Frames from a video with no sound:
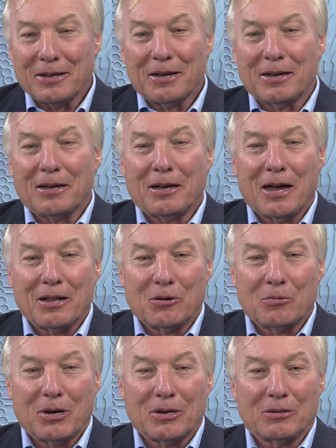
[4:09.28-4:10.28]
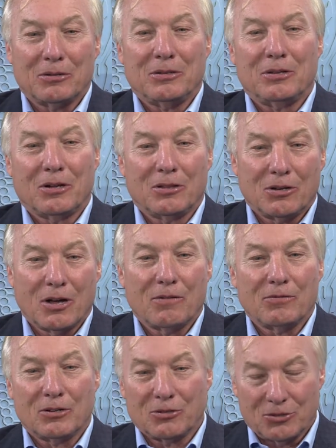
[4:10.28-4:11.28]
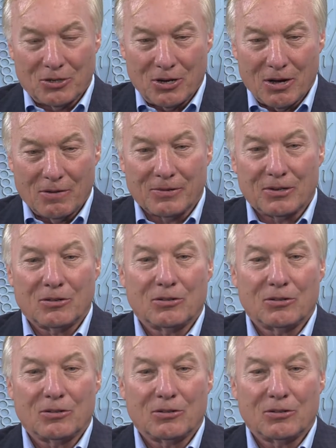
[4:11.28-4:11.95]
Uh, I don't want to, you know, the governor's the governor,